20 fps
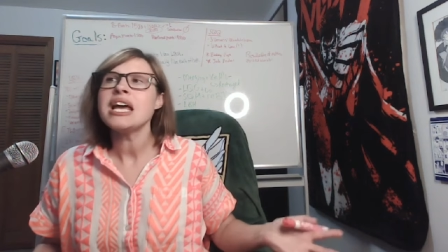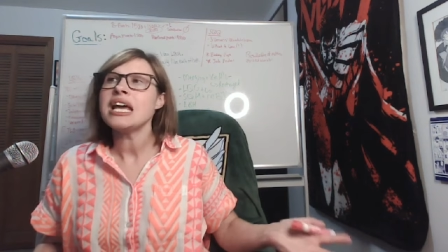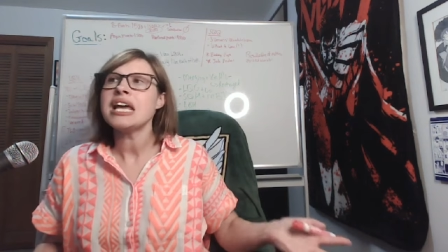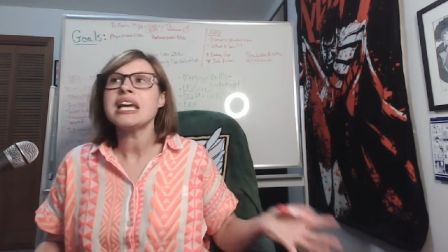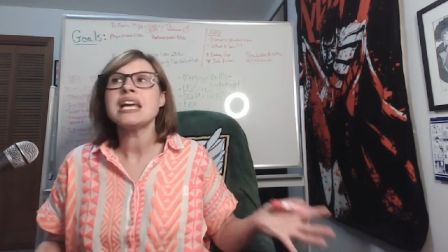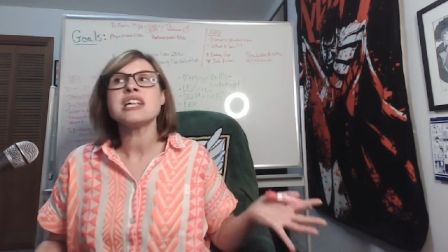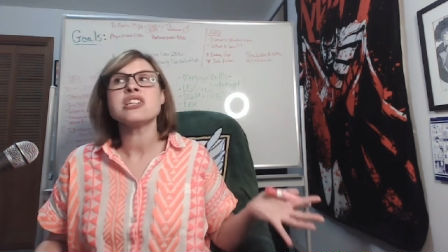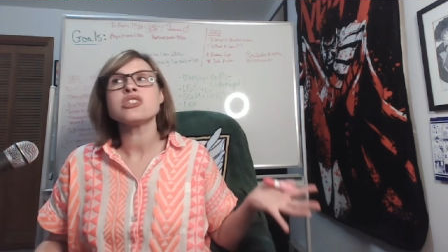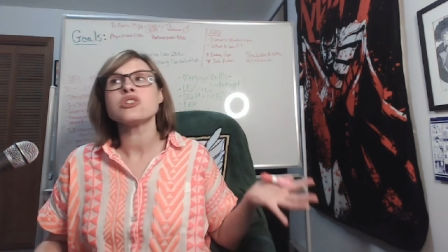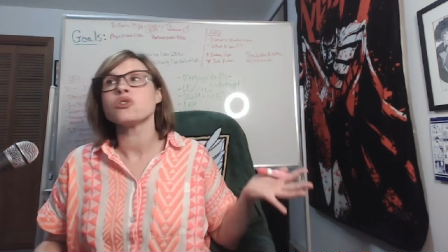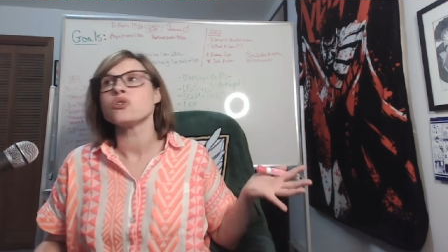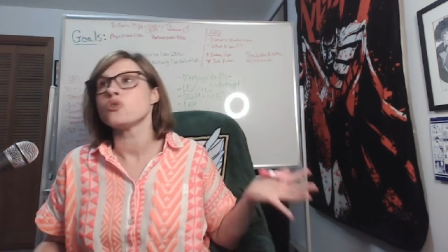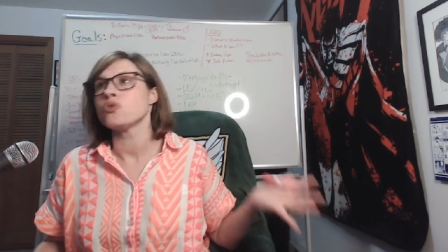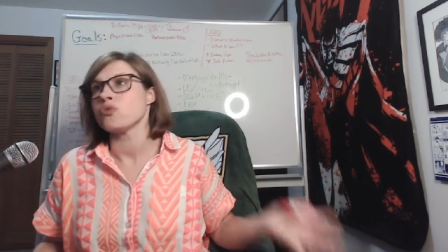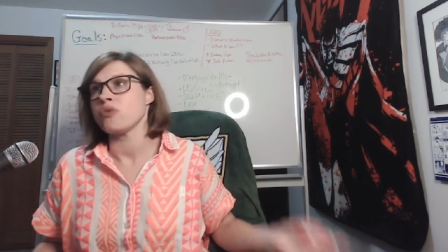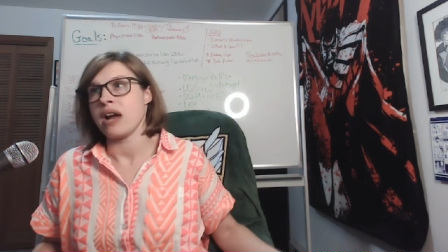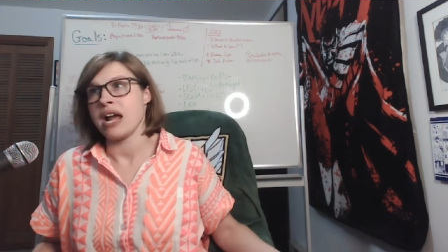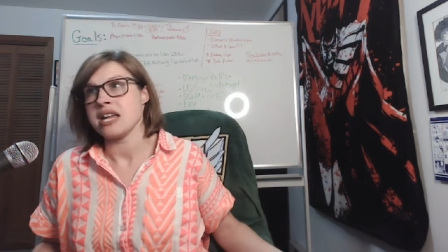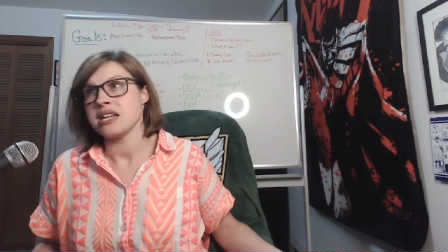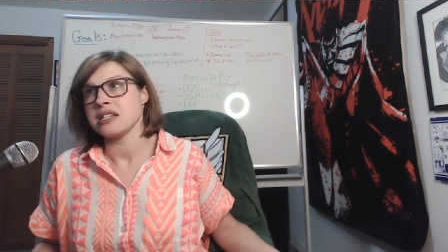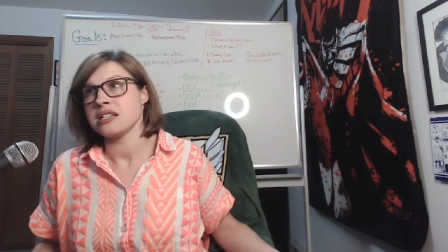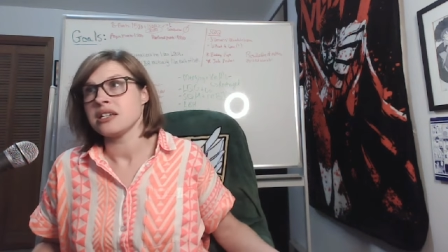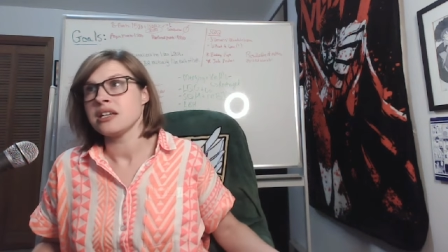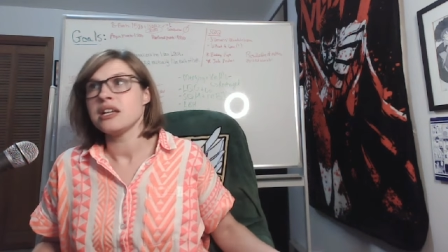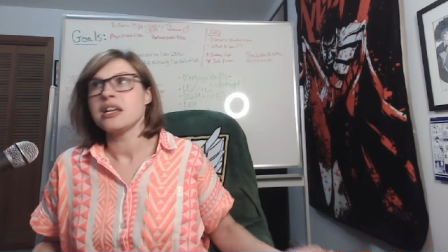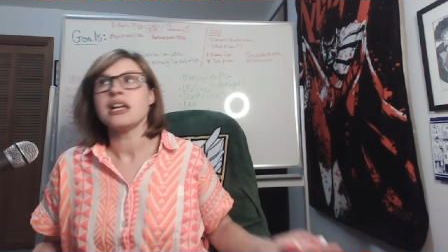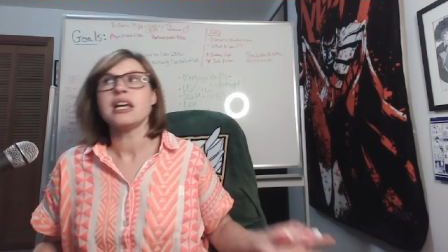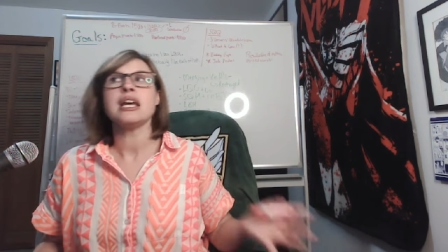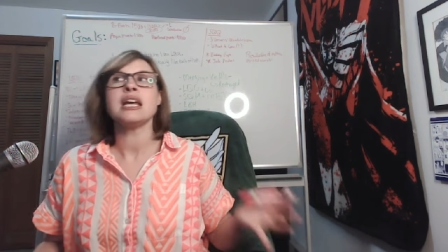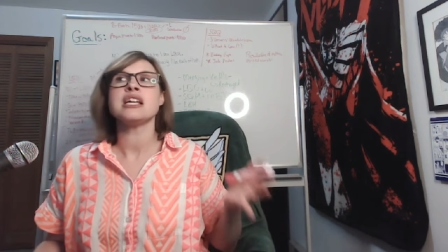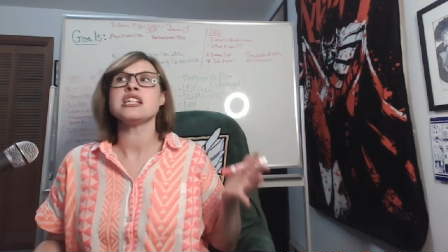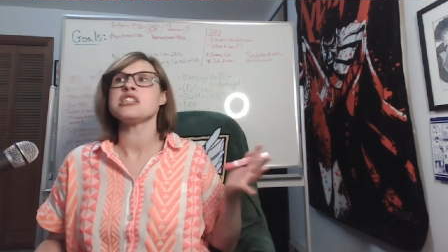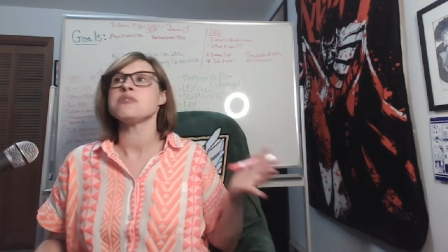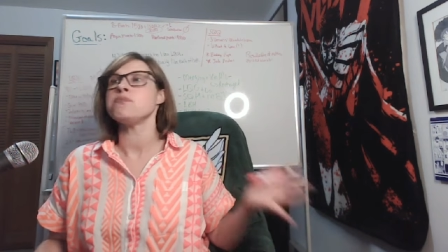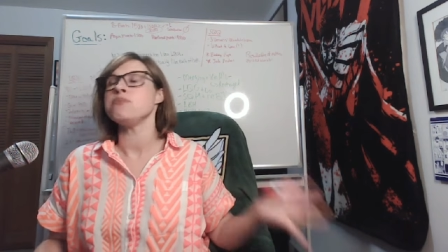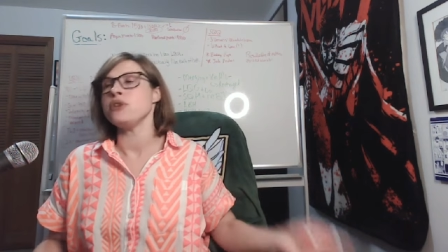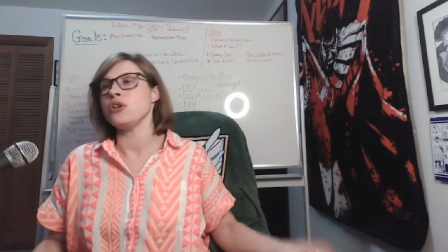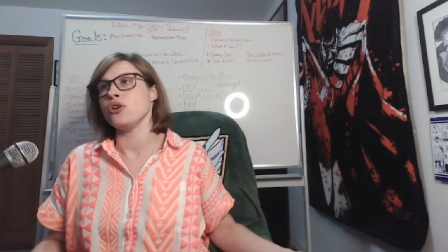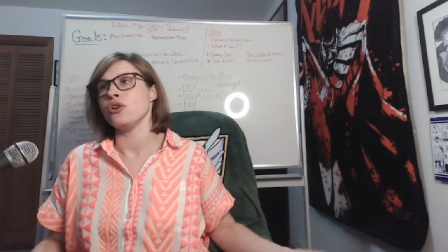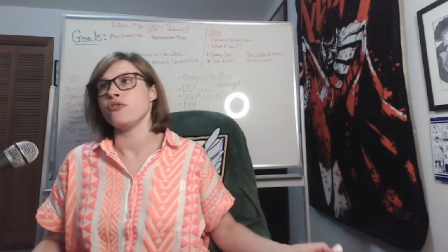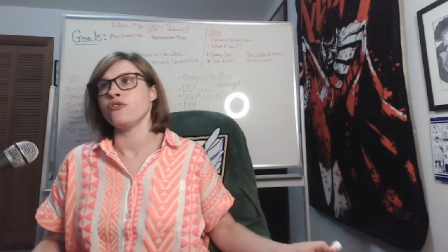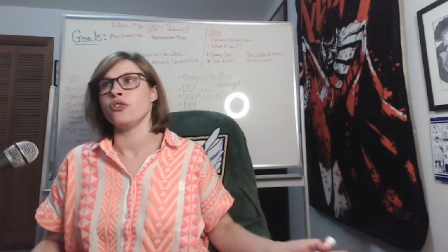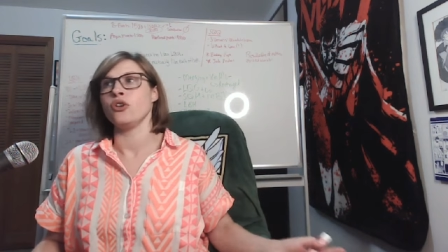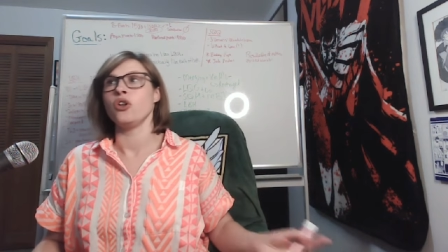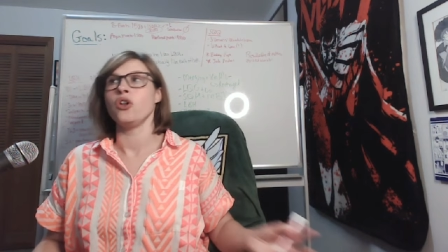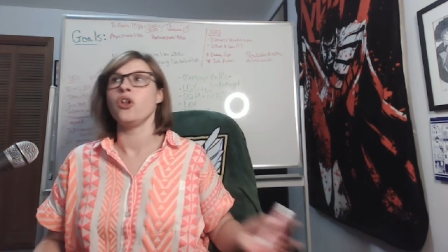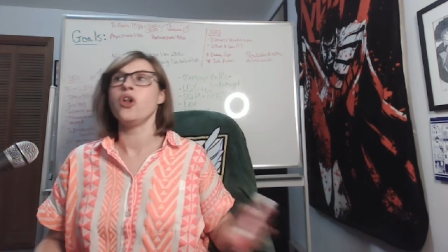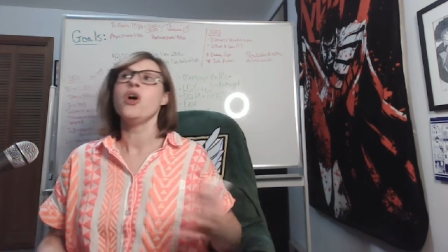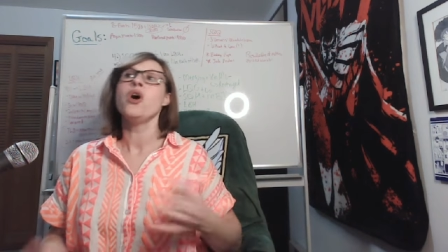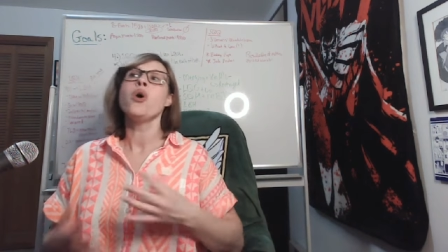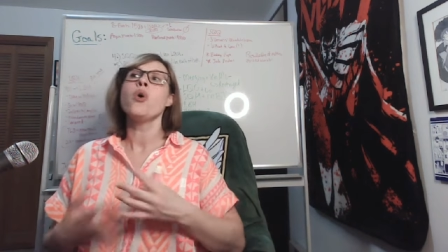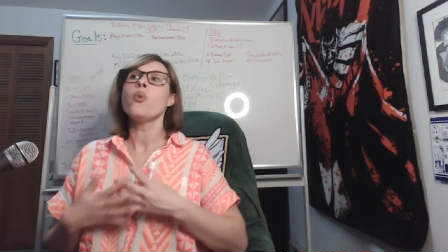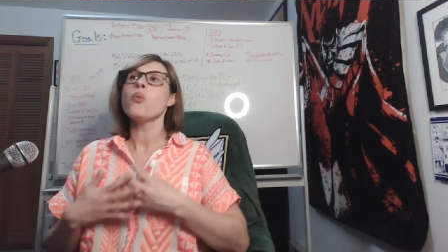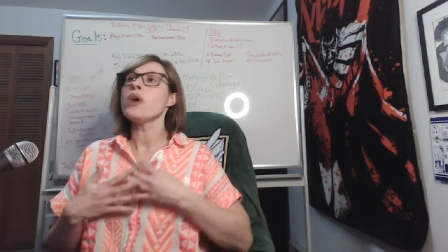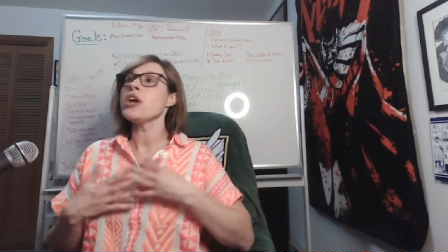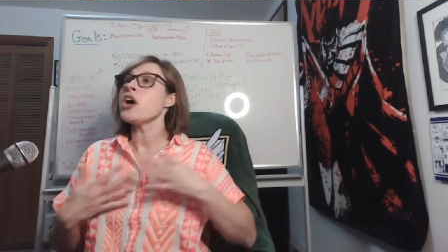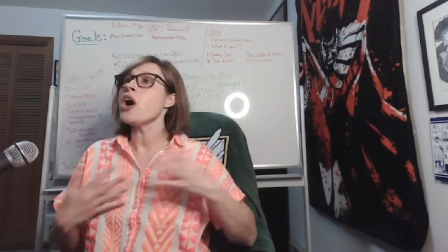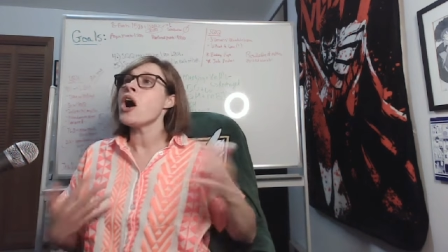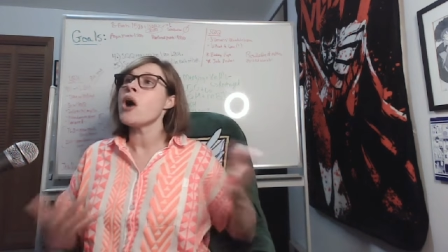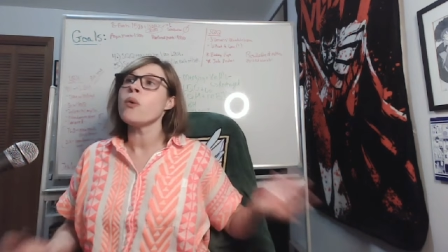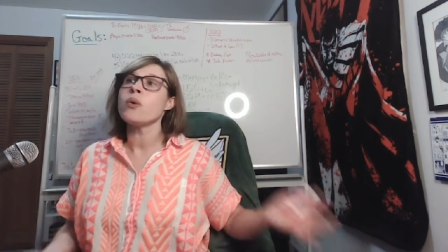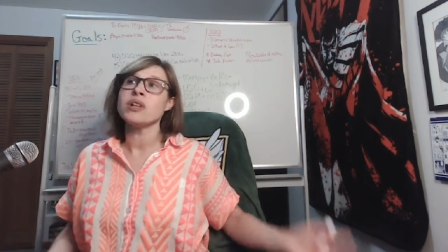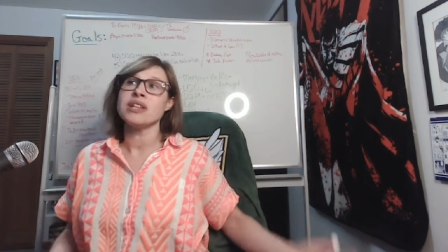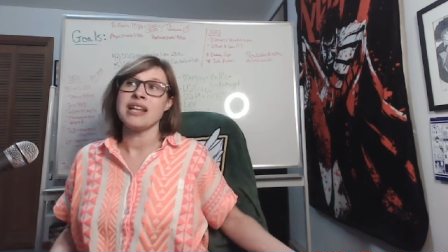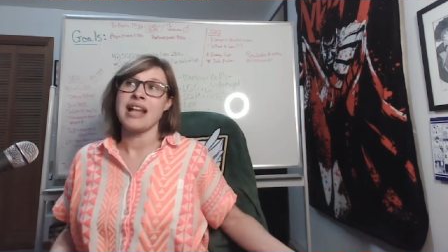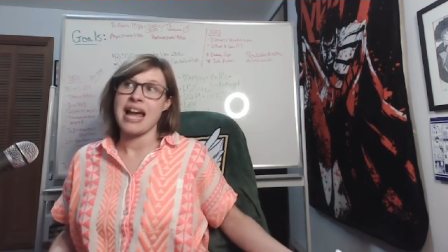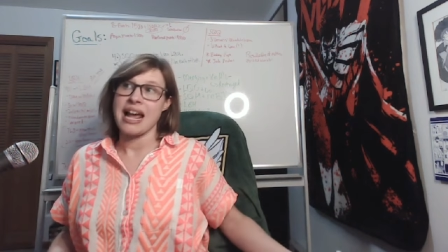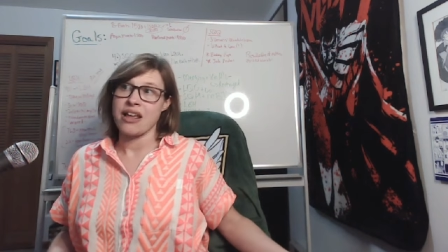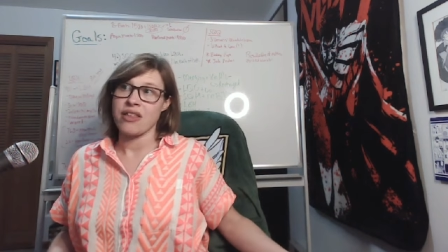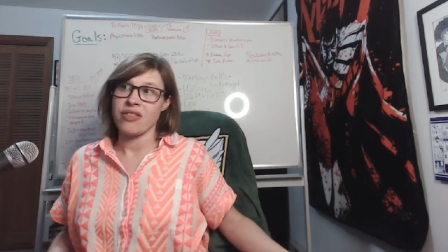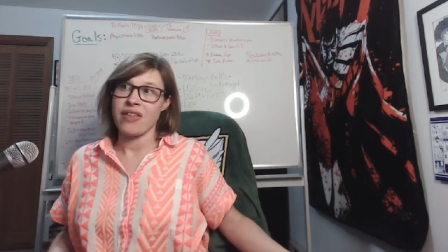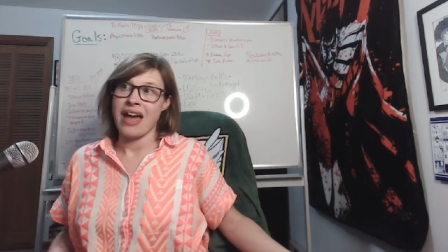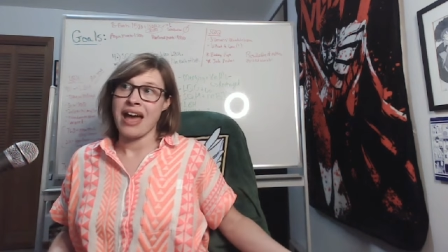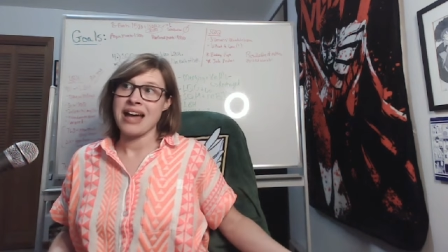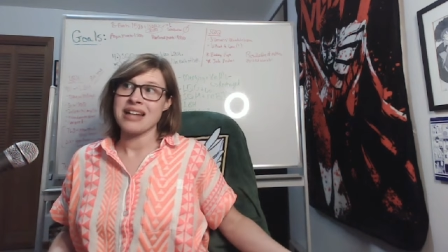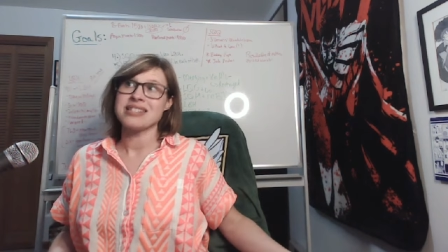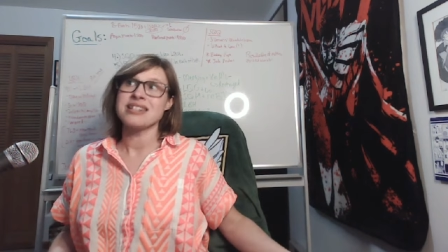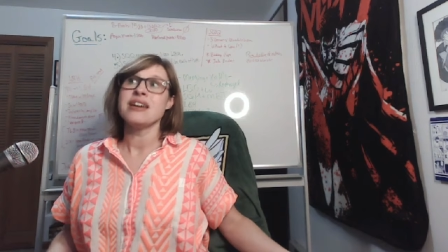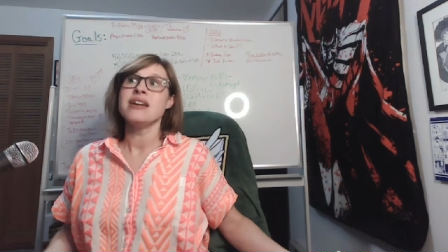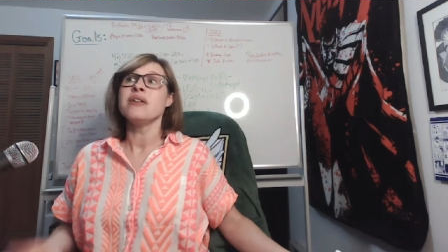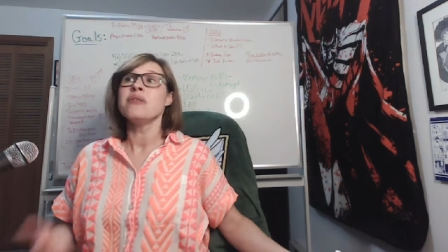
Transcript: It's great. It's beautiful. We all would like that.